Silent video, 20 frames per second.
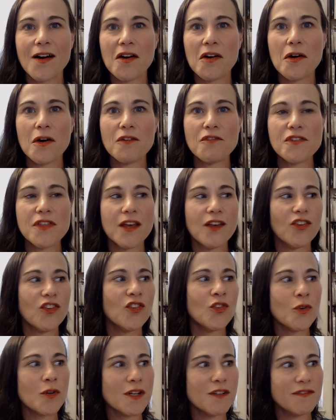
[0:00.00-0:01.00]
of this
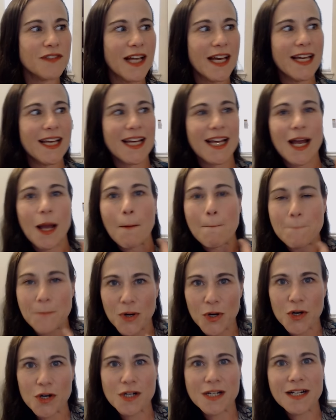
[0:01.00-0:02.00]
sort of like
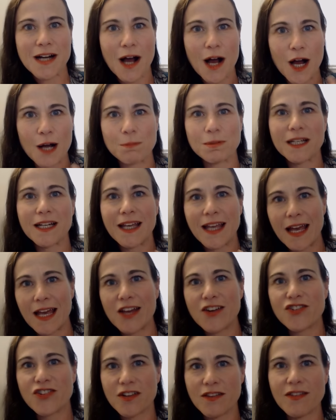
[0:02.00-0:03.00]
burden
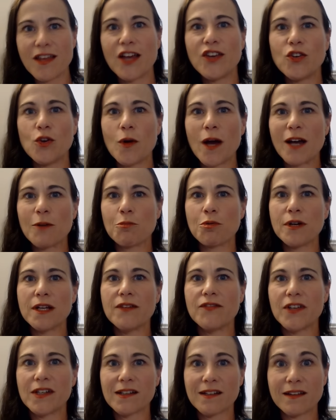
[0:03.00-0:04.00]
obligation that you had
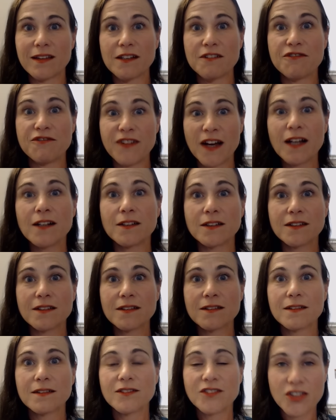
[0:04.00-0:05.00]
previously felt
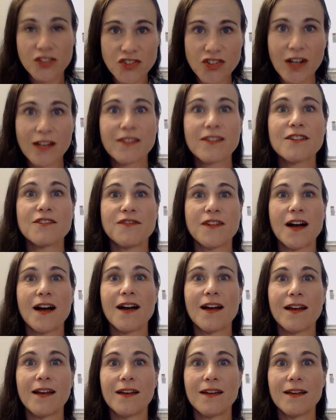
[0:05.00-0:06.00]
to
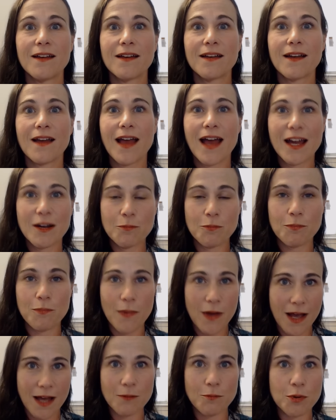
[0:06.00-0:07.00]
justify and,
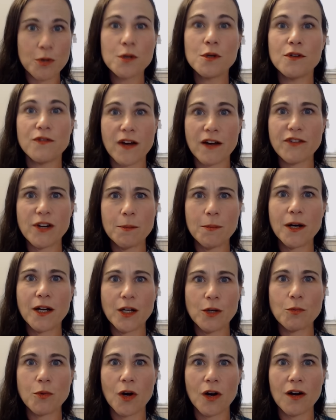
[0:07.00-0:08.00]
and prove everybody
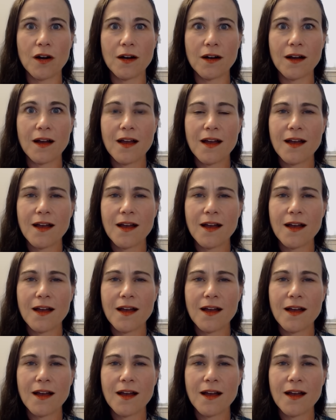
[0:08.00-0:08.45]
wrong.